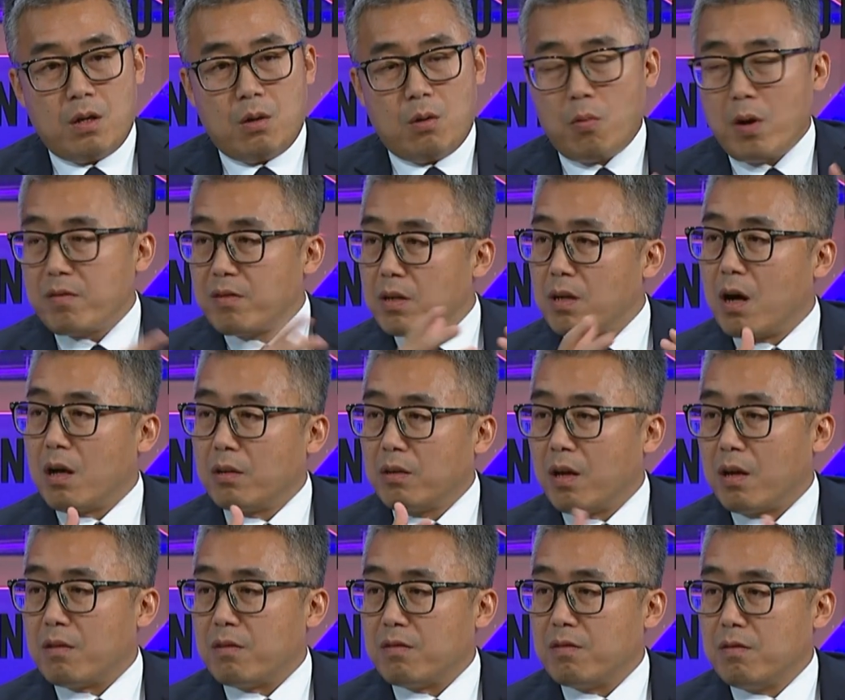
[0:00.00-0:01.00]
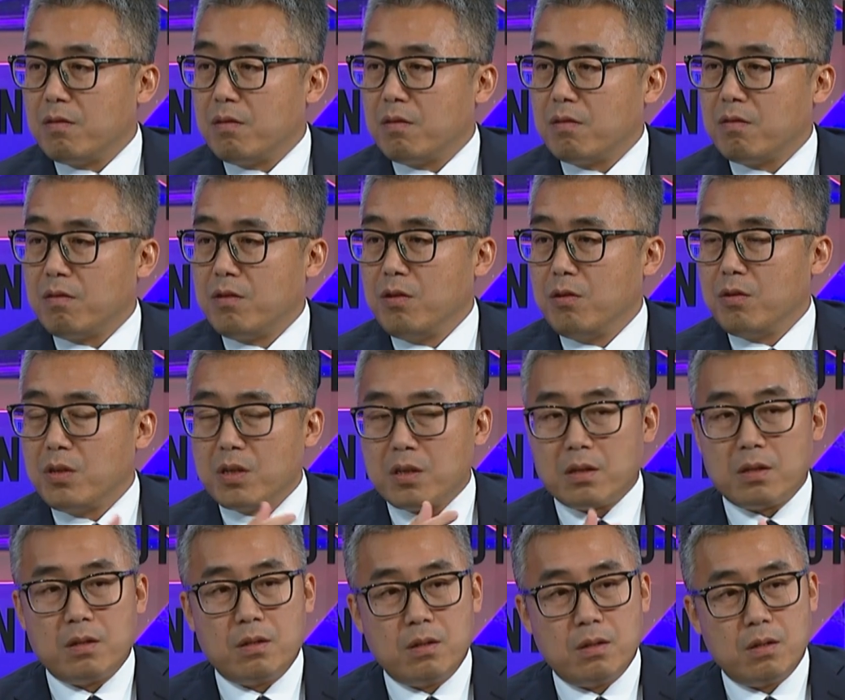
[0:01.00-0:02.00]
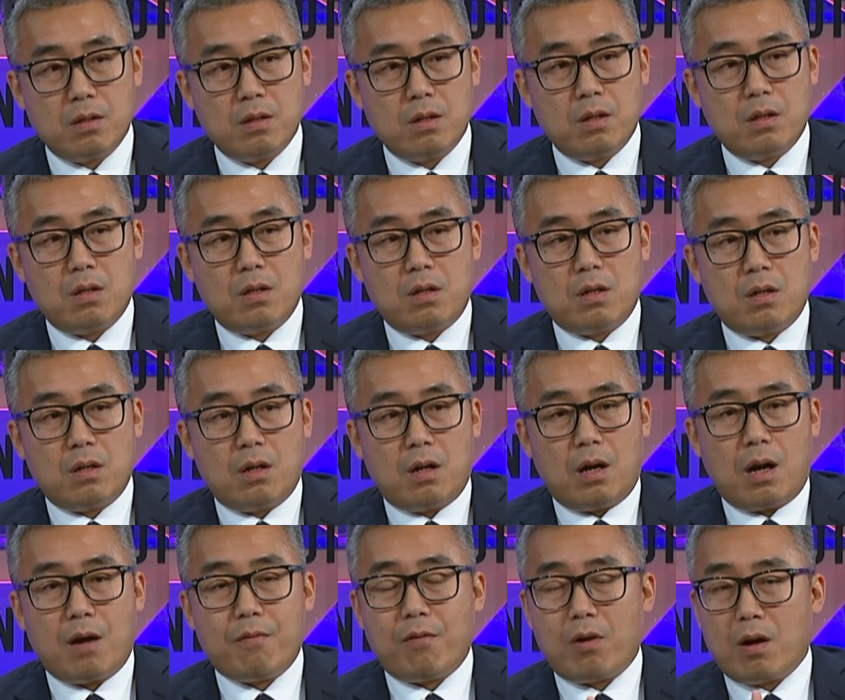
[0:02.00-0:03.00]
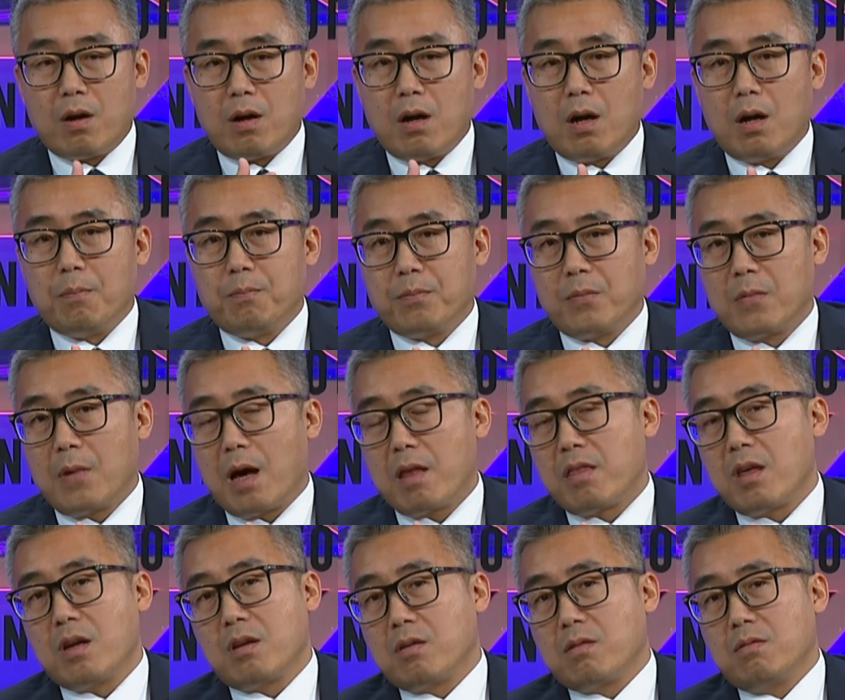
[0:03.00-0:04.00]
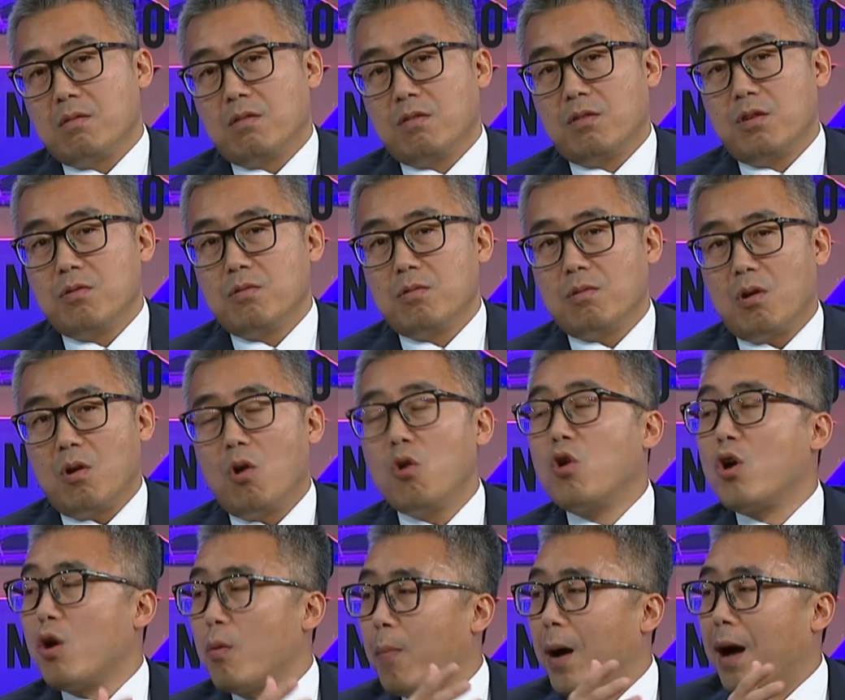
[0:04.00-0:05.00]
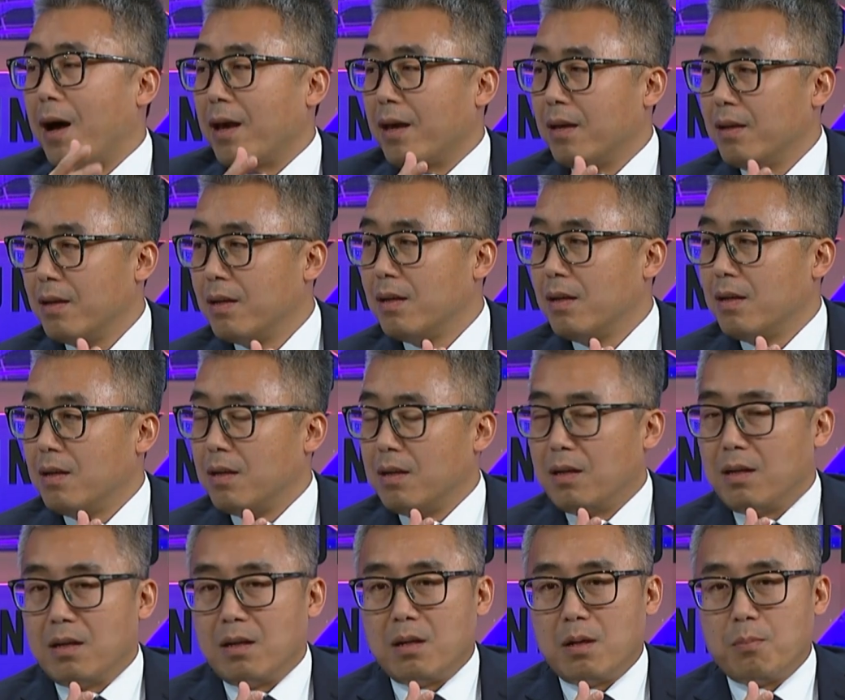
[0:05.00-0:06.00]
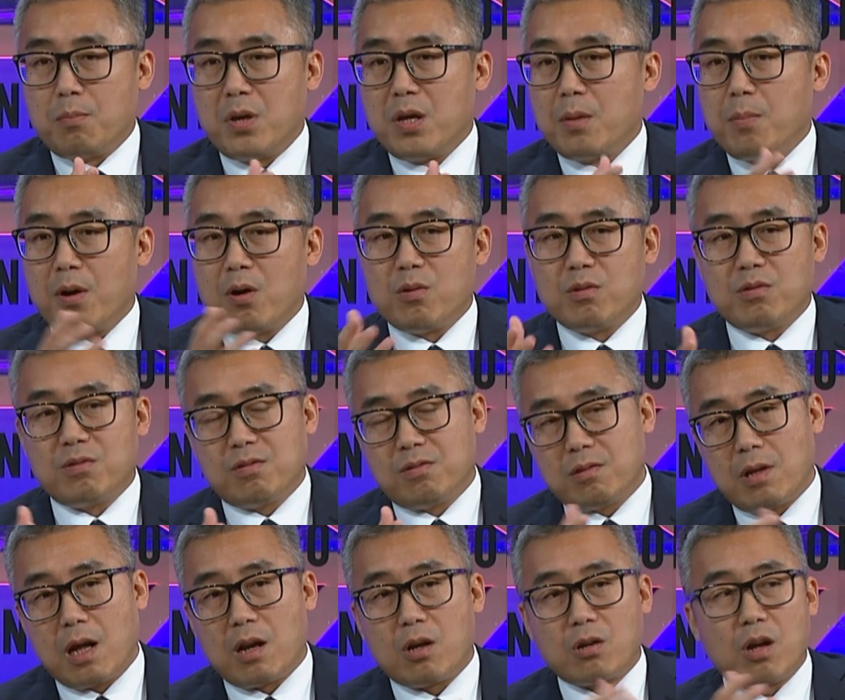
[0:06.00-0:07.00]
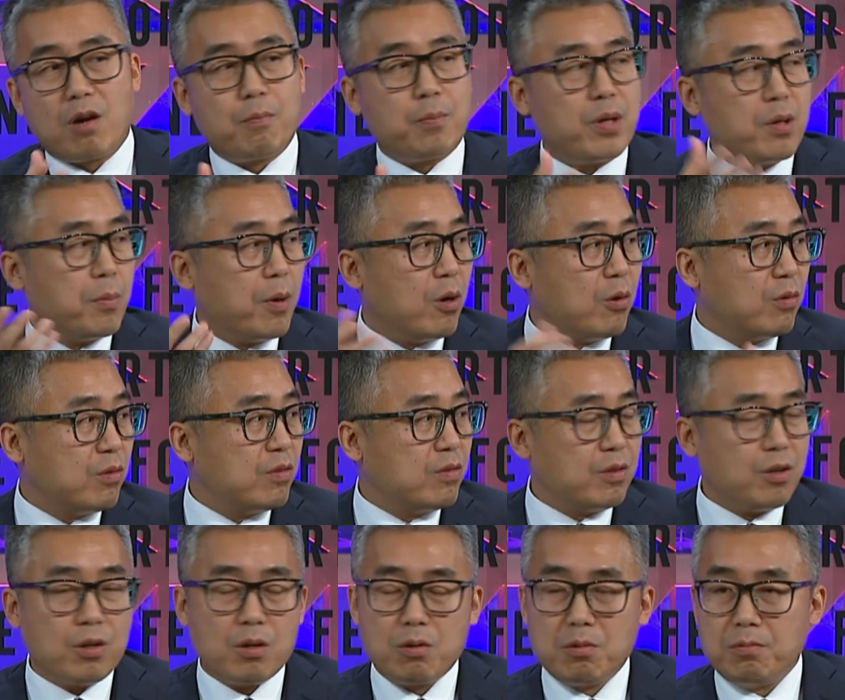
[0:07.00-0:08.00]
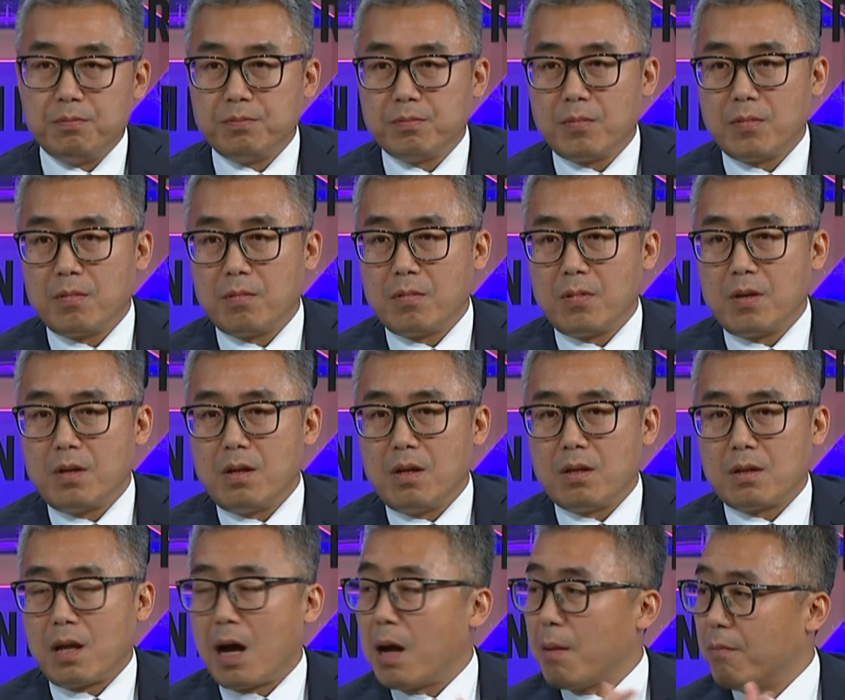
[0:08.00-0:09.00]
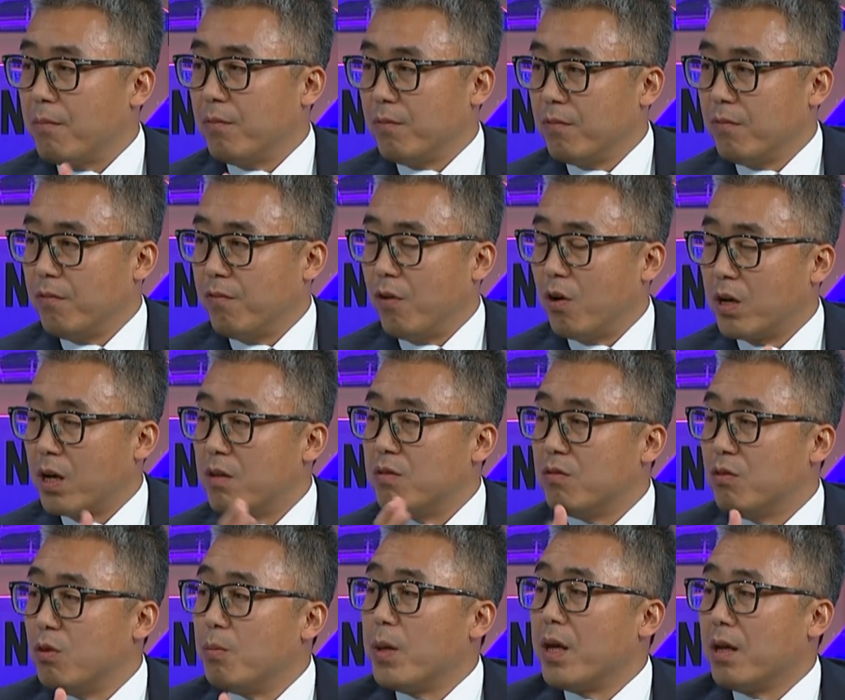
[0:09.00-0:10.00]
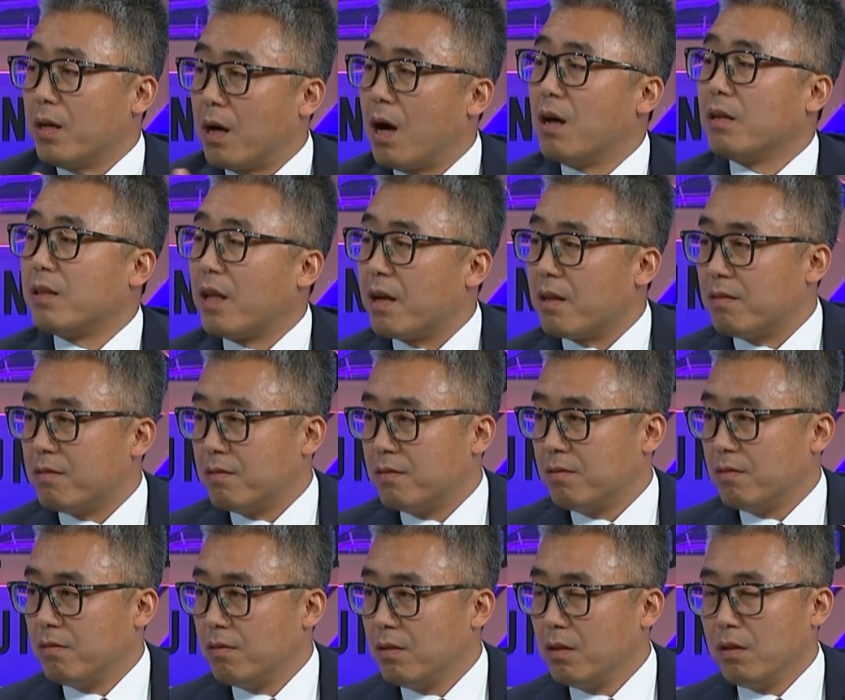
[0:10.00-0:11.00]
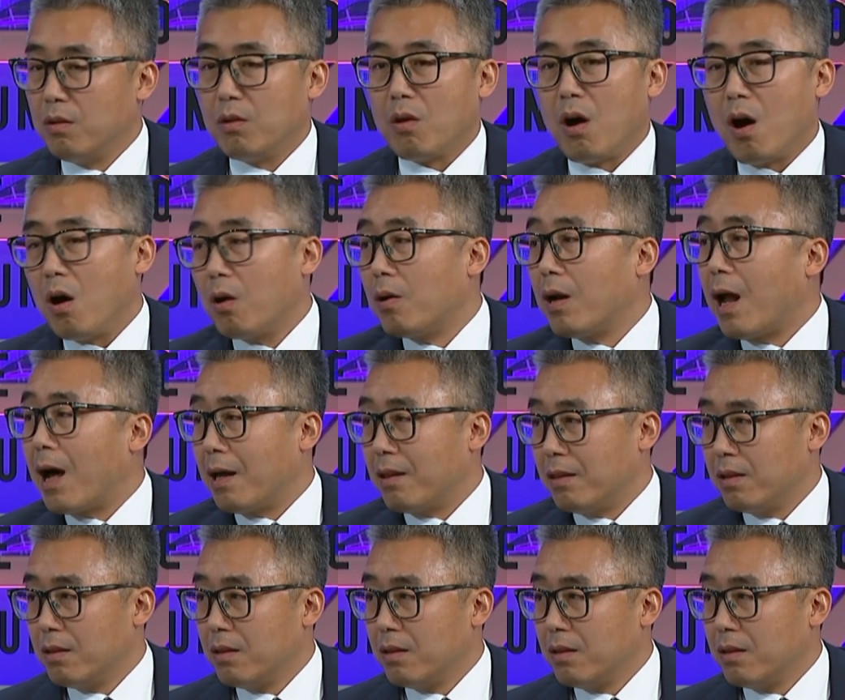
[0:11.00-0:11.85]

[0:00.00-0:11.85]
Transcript: Western contents still the are, um, I think, still occupy people's, a lot of people's, you know, time for consuming contents, you know, online,